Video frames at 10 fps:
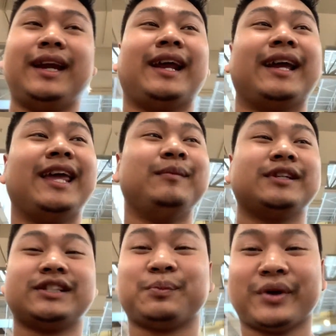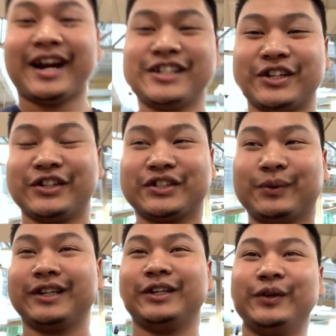and I came to surprise her, so
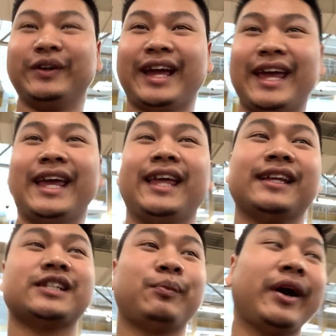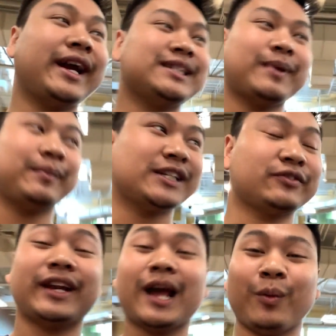we're gonna do a surprise my best
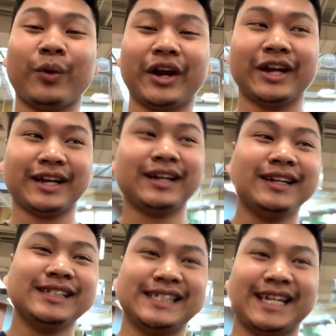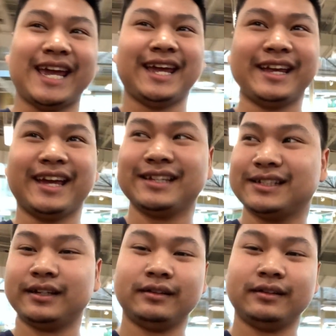friend at work day, I guess.